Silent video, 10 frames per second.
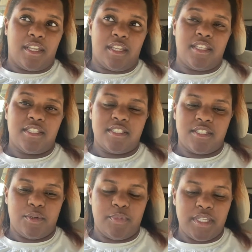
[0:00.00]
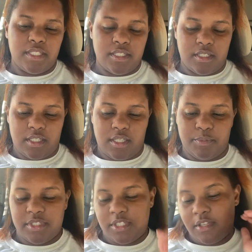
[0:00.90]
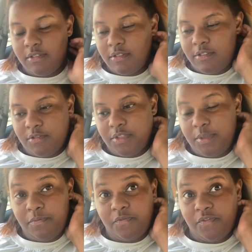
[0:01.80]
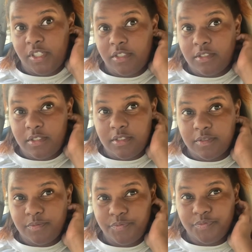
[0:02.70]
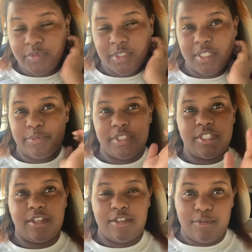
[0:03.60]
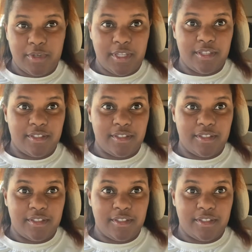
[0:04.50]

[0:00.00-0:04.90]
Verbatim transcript: And so basically, I'm going to tell you the dream first and then I'm going to tell you what